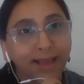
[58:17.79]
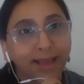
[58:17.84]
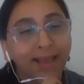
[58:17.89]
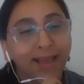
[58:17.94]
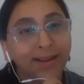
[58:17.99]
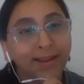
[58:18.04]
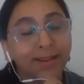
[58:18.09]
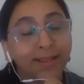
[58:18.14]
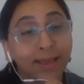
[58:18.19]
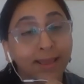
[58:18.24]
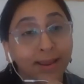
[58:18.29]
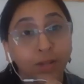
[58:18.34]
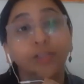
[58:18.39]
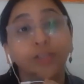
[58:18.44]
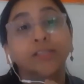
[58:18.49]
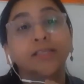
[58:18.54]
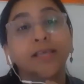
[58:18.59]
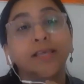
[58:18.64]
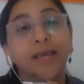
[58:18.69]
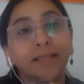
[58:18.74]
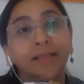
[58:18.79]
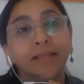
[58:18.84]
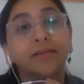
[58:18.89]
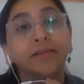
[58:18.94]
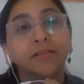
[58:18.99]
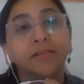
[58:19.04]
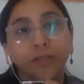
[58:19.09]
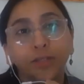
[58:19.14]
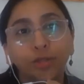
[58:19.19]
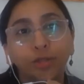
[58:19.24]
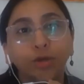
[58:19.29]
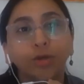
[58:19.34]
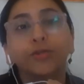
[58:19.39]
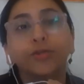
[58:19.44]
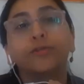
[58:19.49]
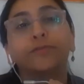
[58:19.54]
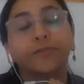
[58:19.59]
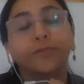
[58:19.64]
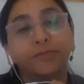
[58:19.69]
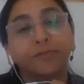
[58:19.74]
and then you said that it is not
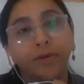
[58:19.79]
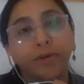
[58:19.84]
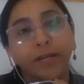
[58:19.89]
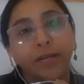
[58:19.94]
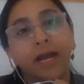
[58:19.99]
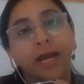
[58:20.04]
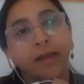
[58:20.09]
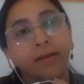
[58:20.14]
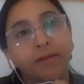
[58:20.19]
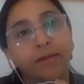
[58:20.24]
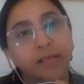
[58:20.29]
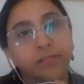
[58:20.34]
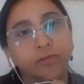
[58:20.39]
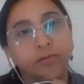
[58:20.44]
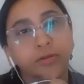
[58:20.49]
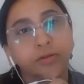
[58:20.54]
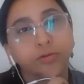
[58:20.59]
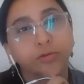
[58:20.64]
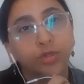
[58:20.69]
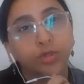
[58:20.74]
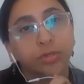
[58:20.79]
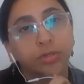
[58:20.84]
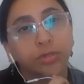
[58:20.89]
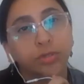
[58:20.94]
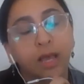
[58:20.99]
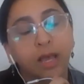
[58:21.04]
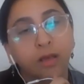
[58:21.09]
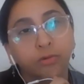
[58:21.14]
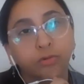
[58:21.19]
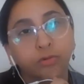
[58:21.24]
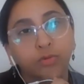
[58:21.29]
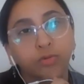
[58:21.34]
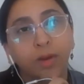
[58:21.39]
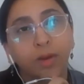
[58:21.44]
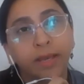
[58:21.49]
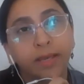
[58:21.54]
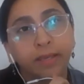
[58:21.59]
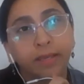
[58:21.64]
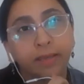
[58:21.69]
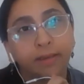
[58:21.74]
of a very high resolution, how do
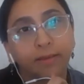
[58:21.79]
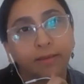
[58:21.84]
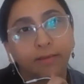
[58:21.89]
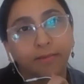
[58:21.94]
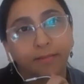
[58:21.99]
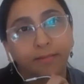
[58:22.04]
I